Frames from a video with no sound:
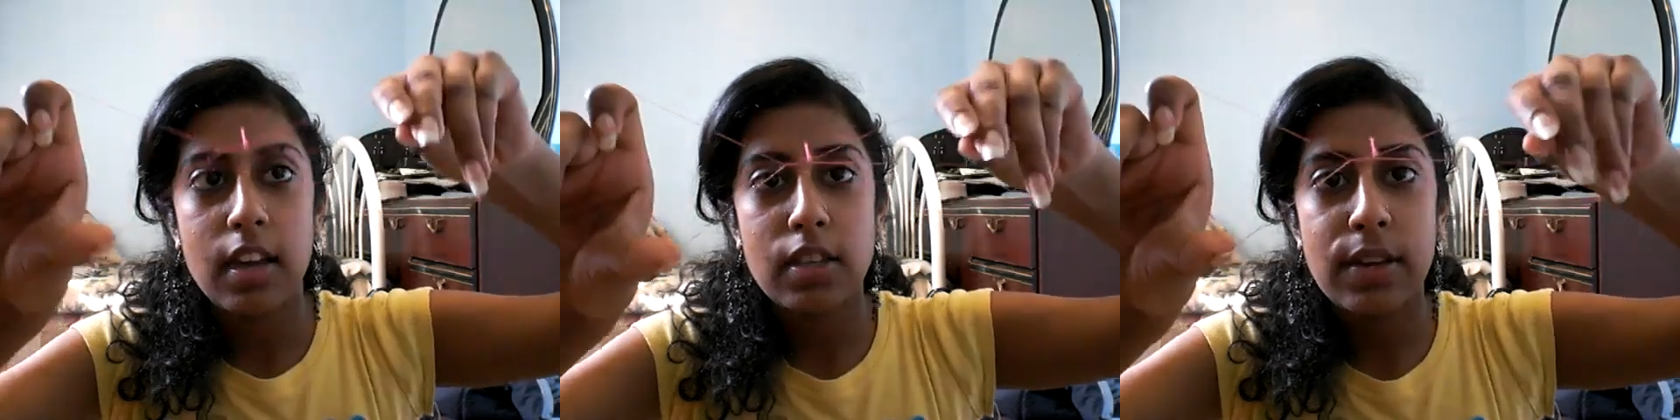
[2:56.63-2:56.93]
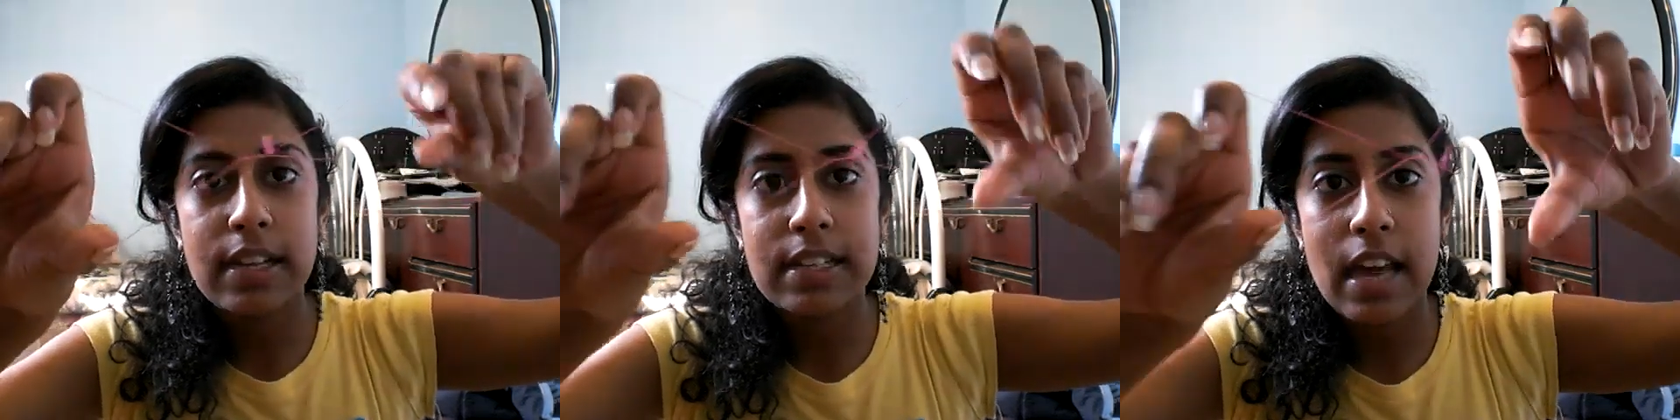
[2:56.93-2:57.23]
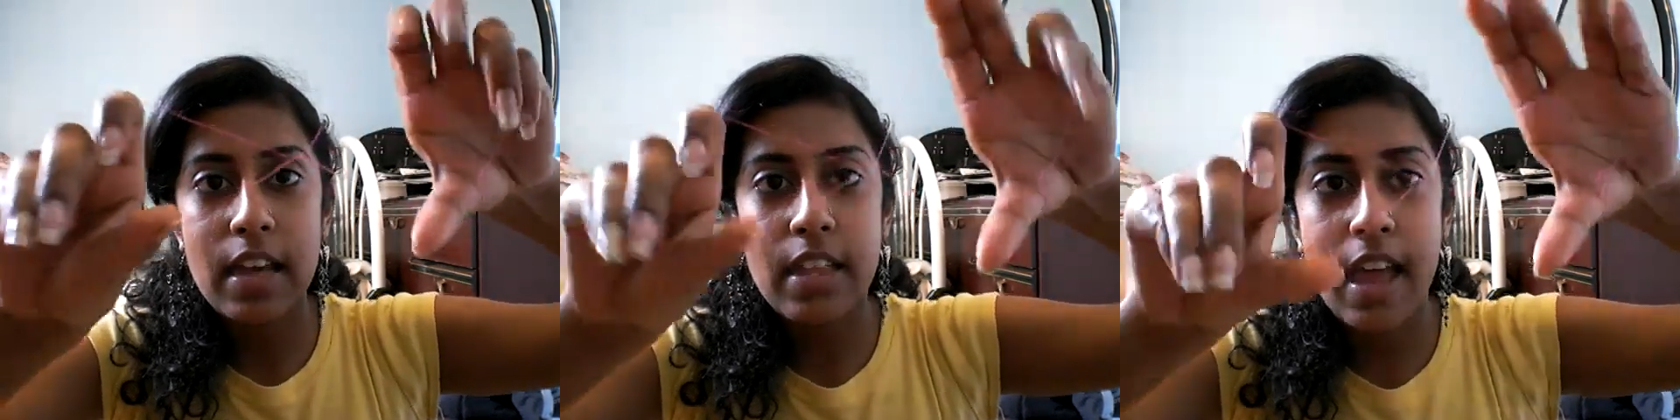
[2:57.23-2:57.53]
you can
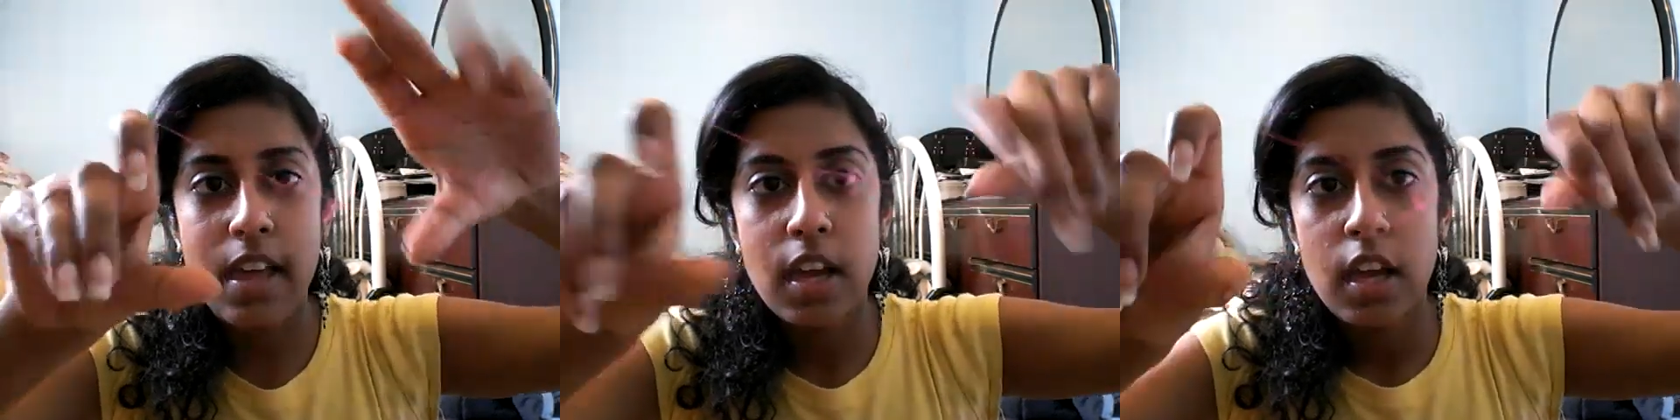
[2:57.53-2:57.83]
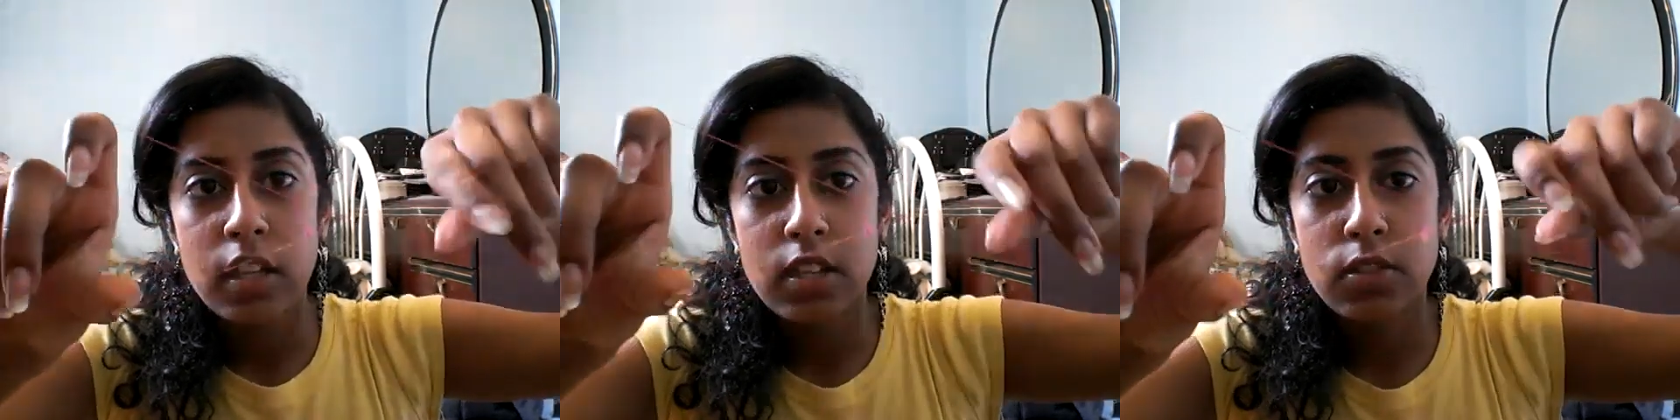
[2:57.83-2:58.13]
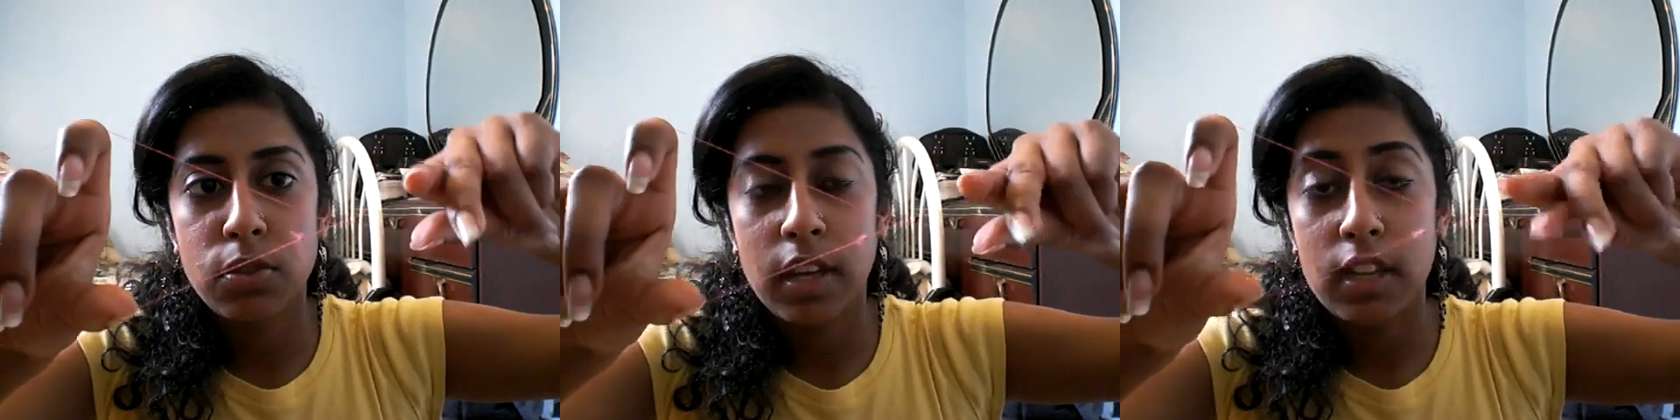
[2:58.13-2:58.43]
tell that the
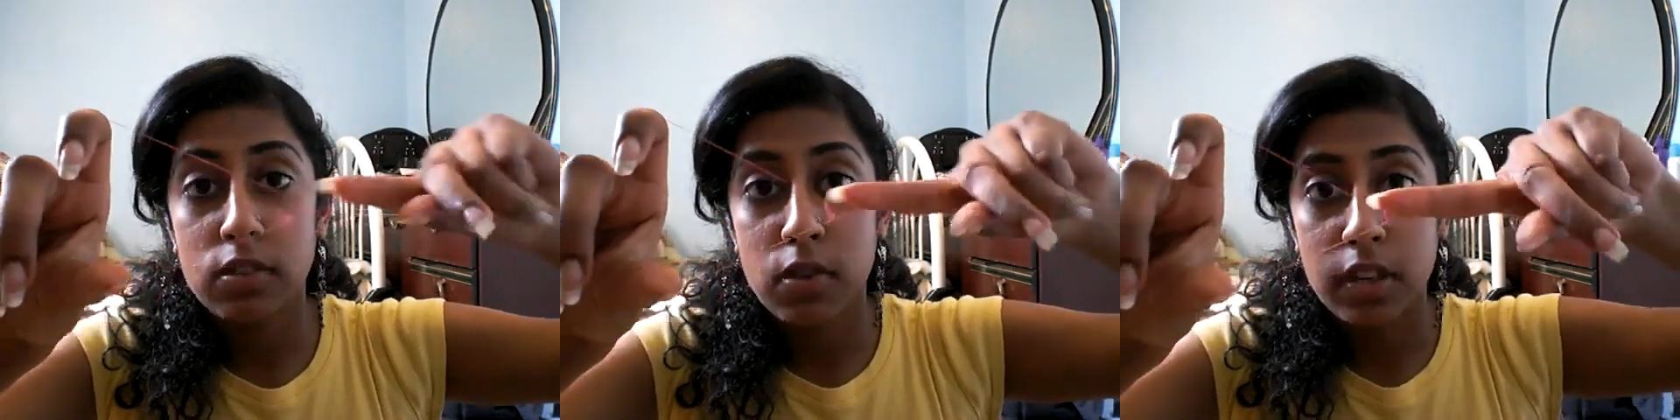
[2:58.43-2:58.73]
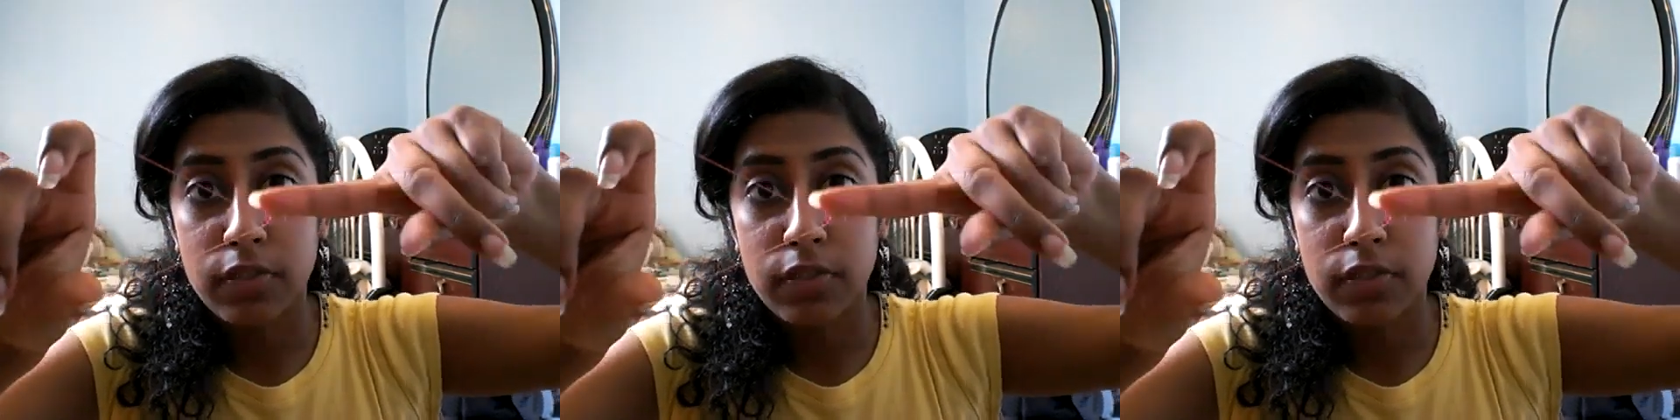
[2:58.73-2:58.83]
string is going